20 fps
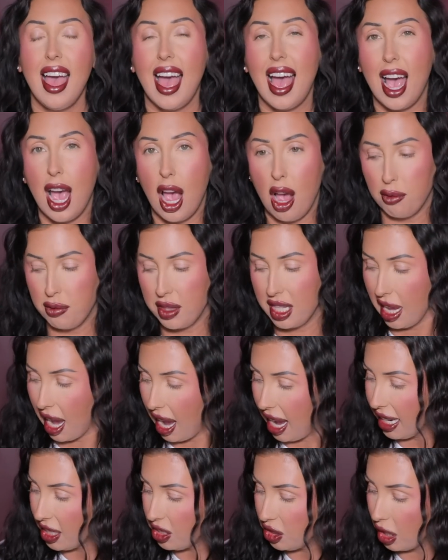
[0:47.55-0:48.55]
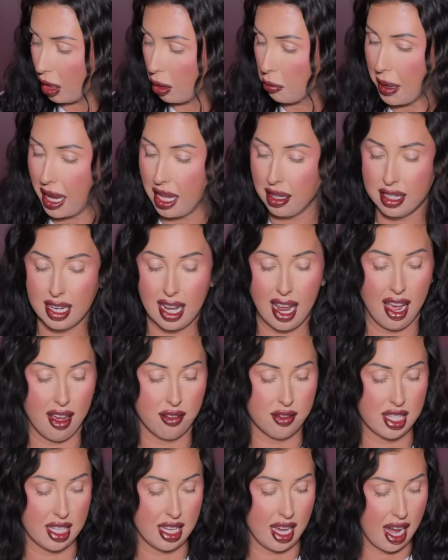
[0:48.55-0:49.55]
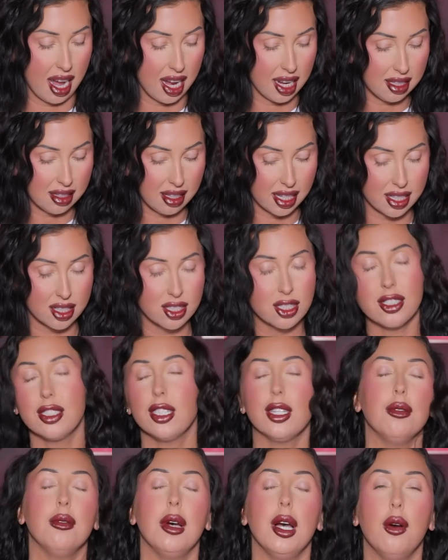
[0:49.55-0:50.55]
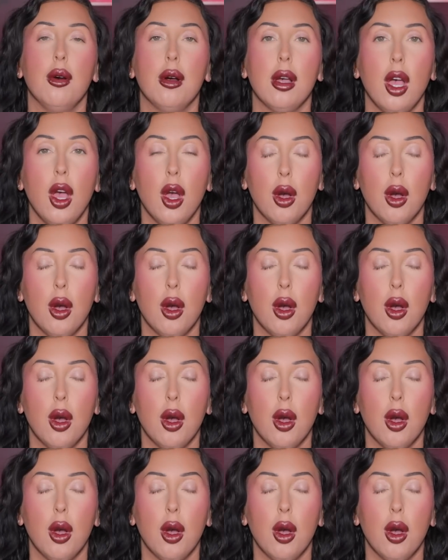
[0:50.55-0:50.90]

I have the eyeshadow palette. I have the eyeliner duo.